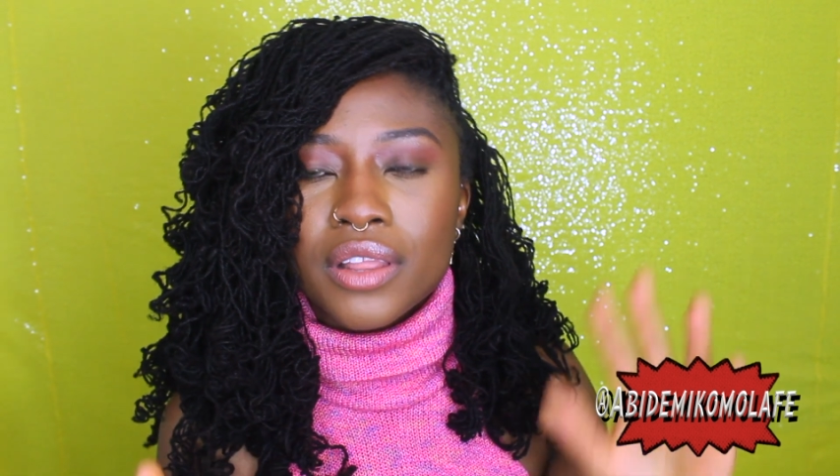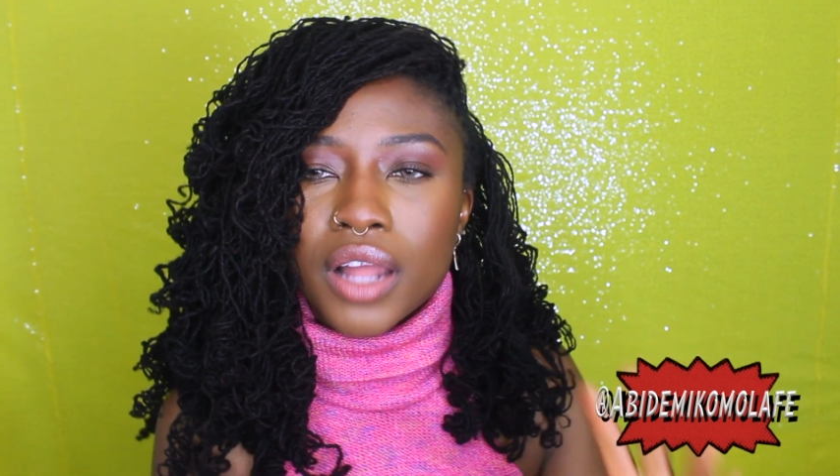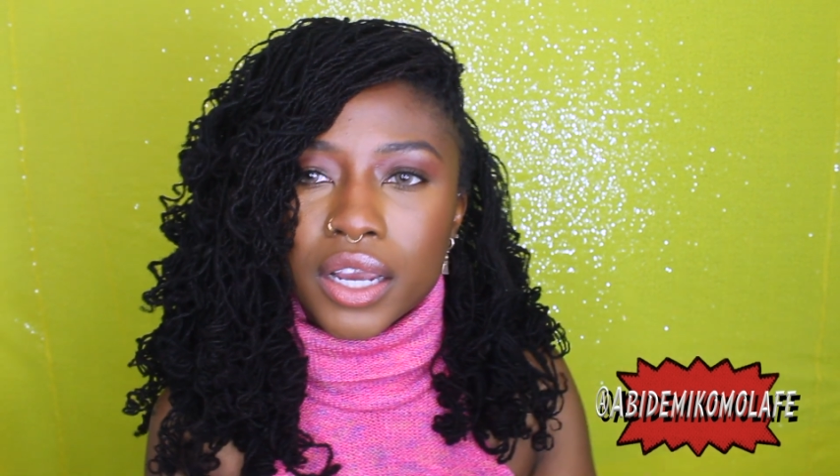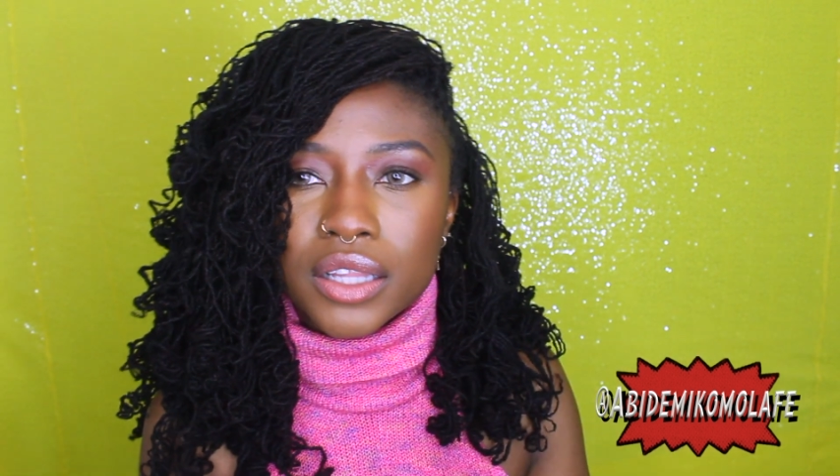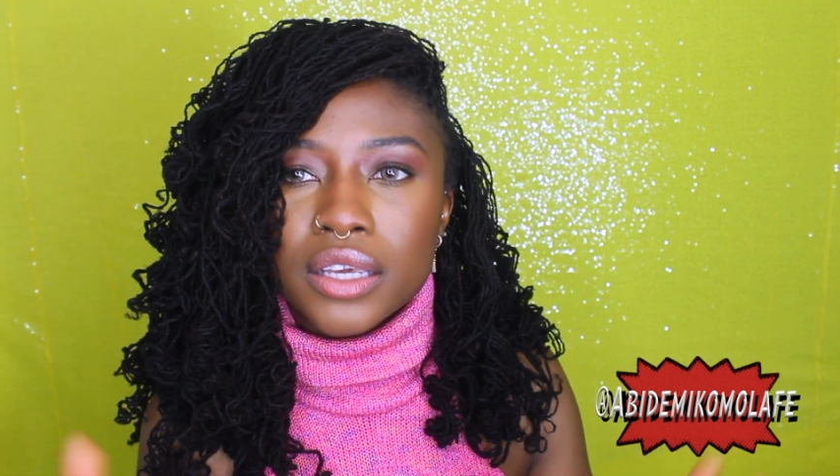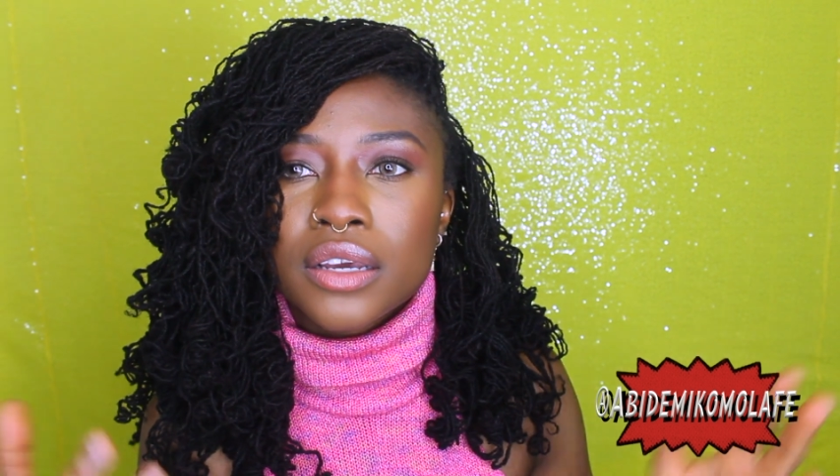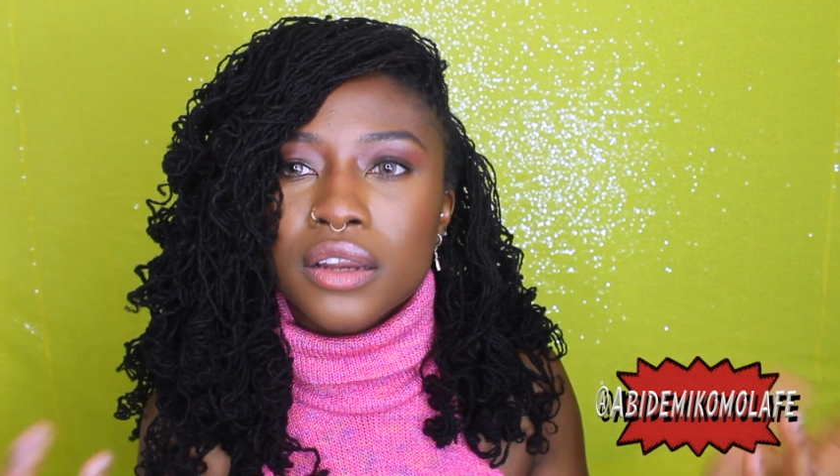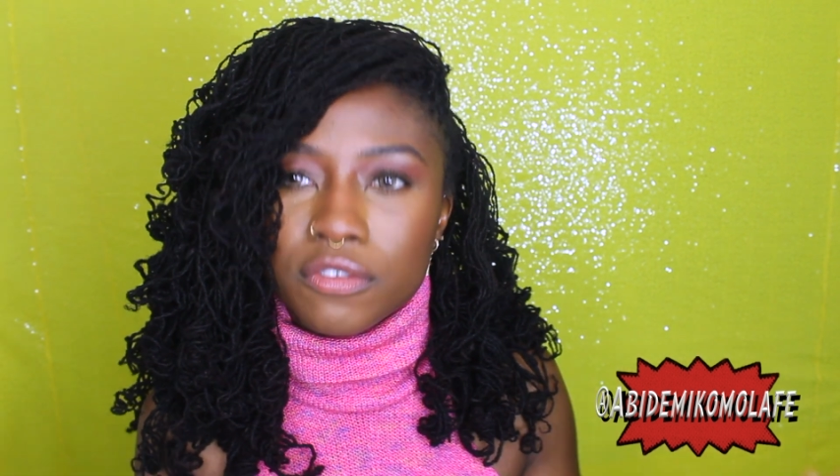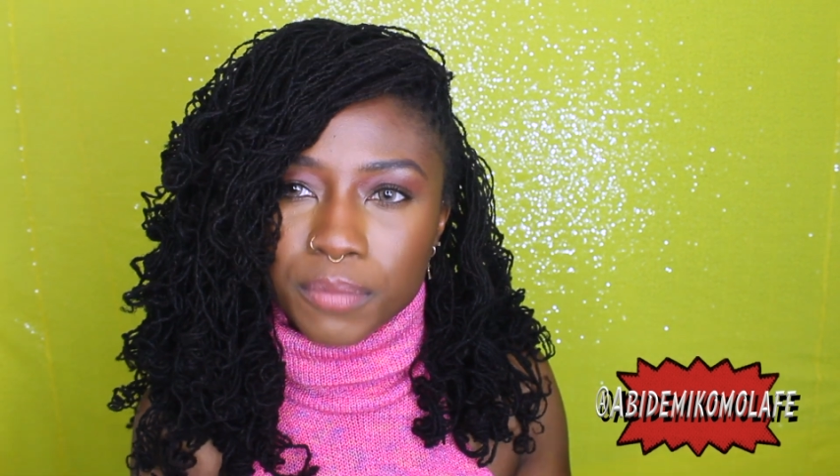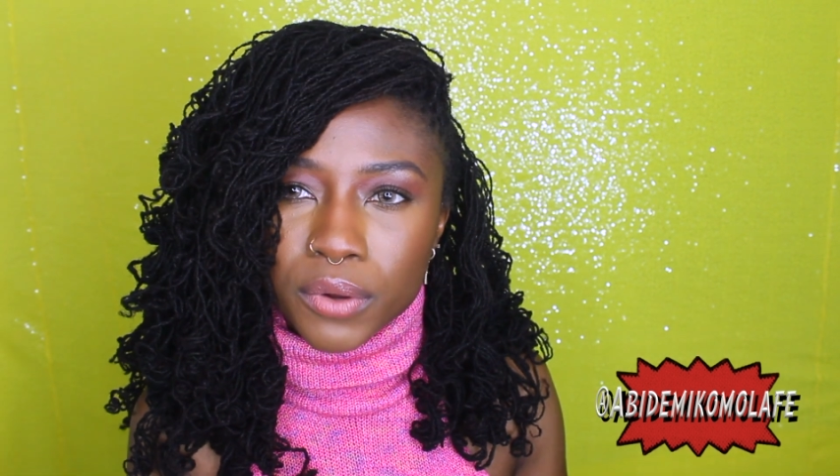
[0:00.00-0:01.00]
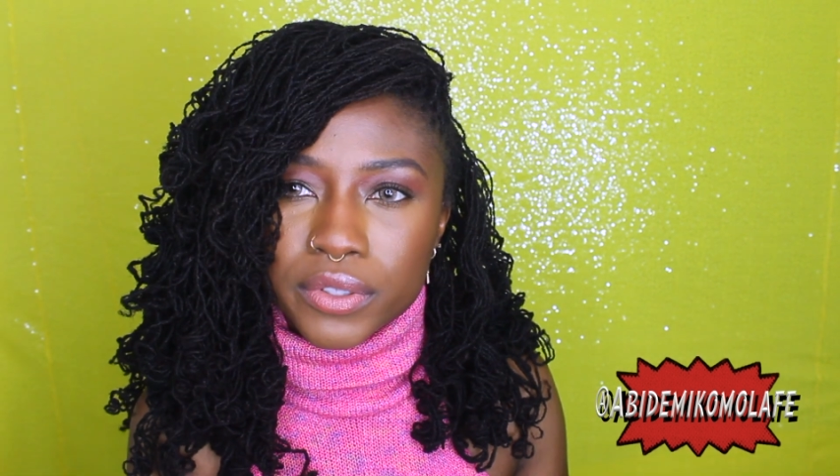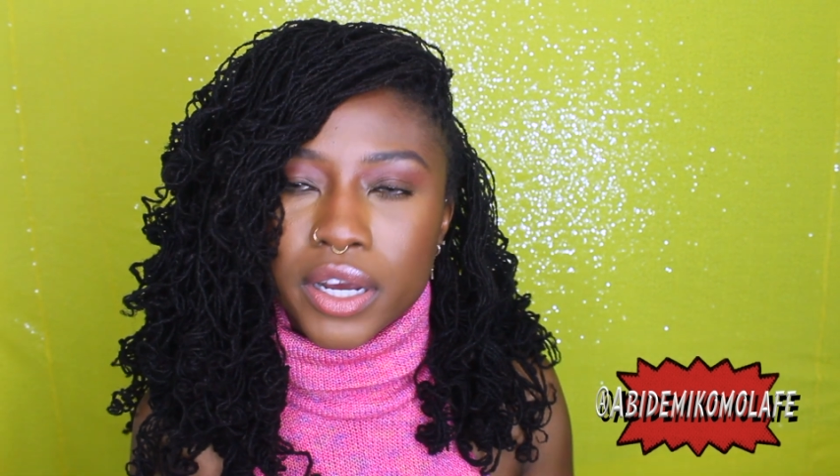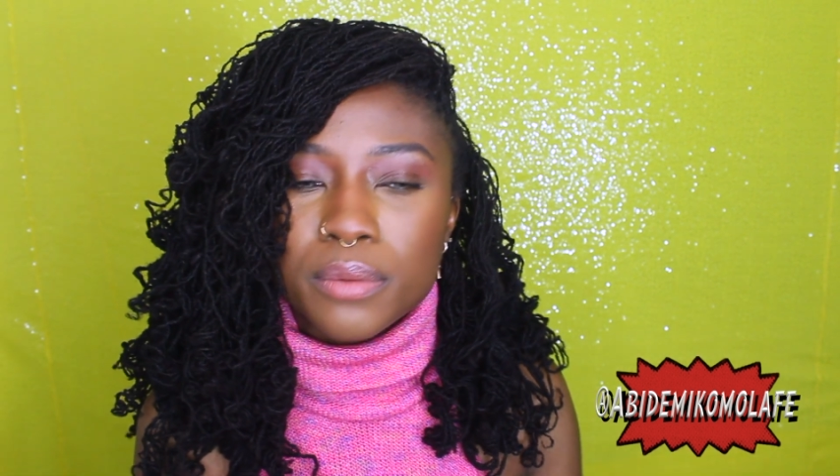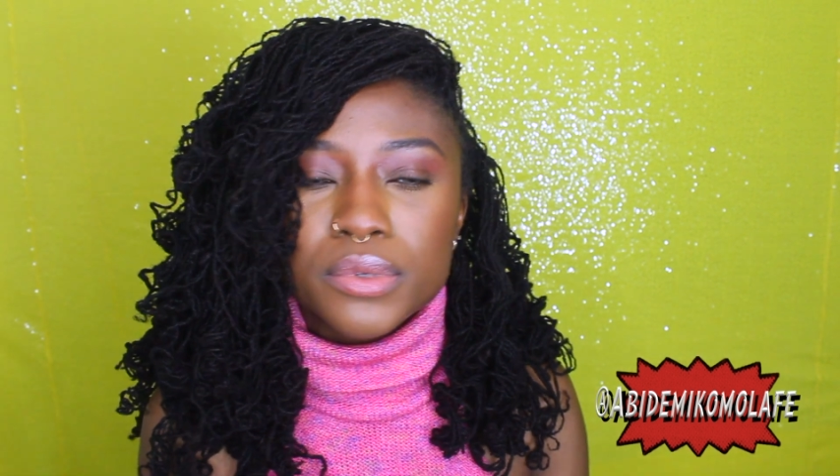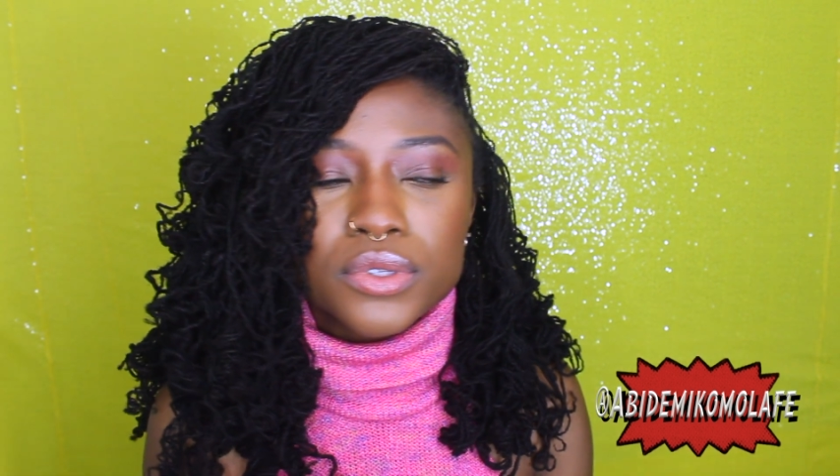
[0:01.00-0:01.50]
likelihood of
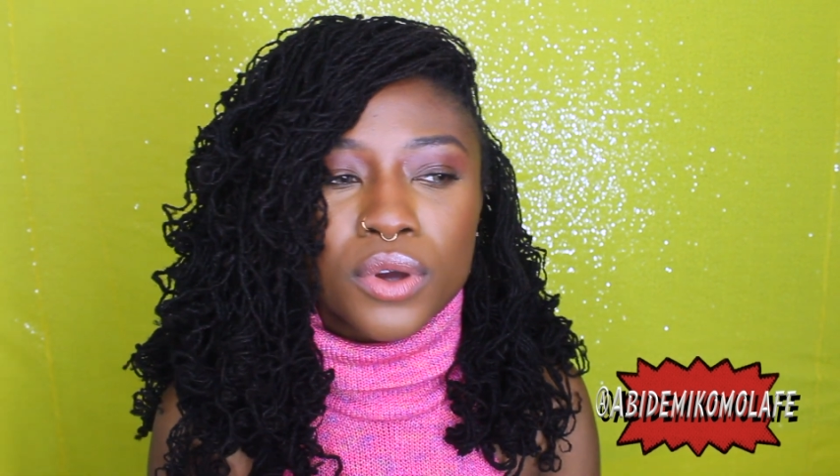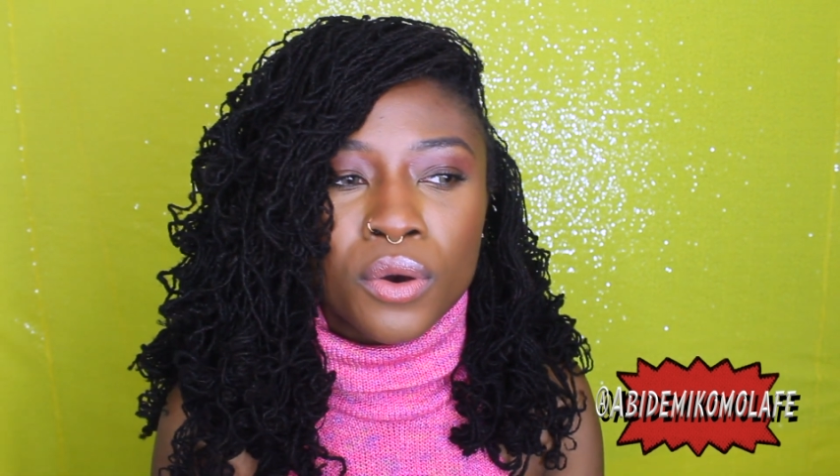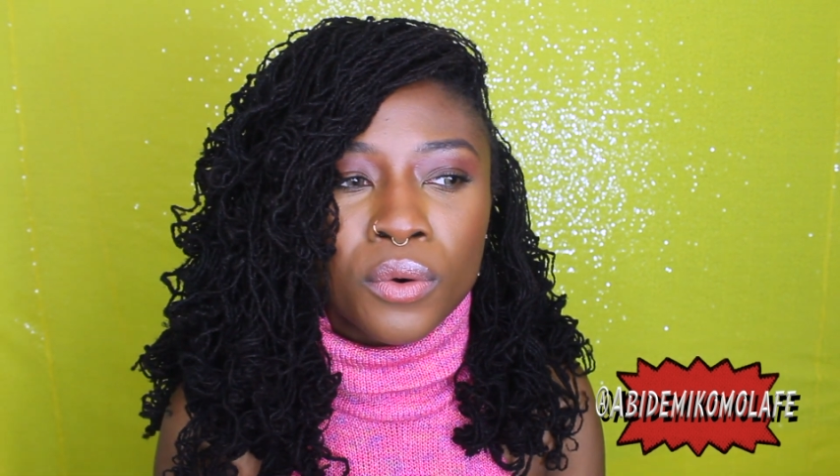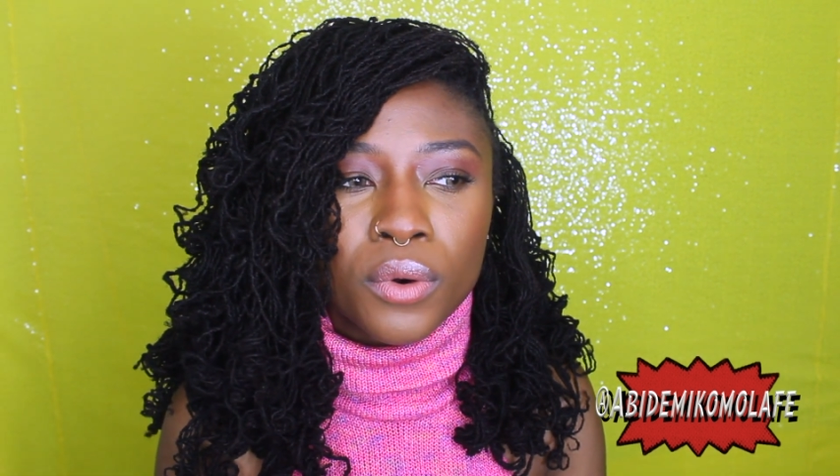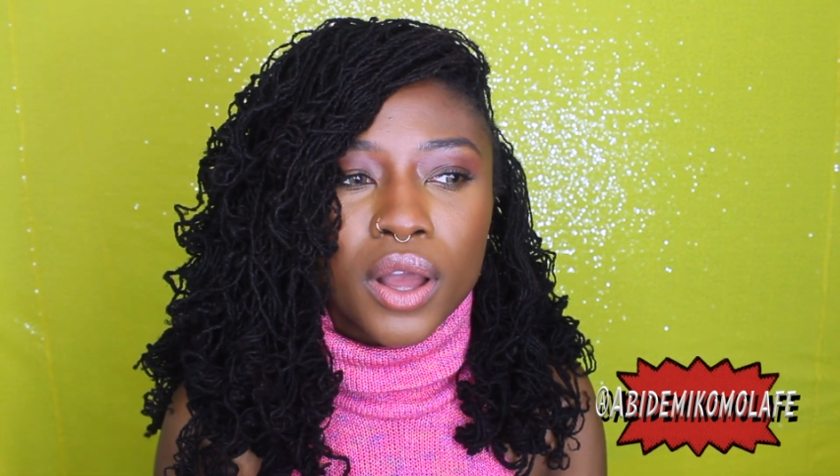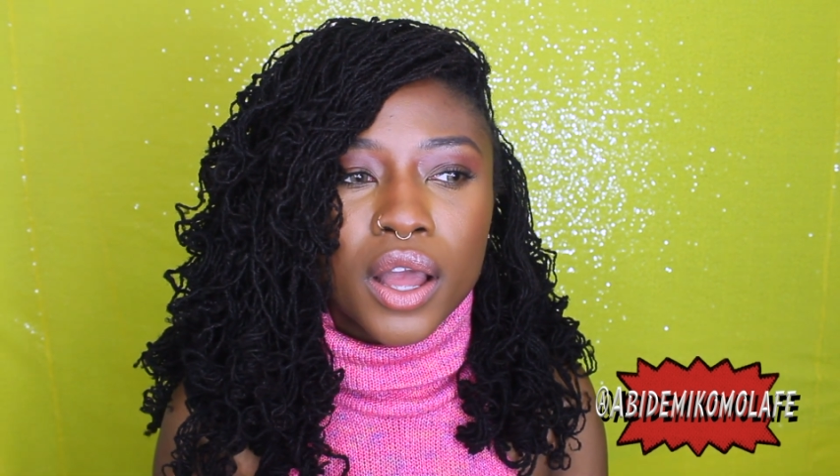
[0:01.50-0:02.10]
buildup. So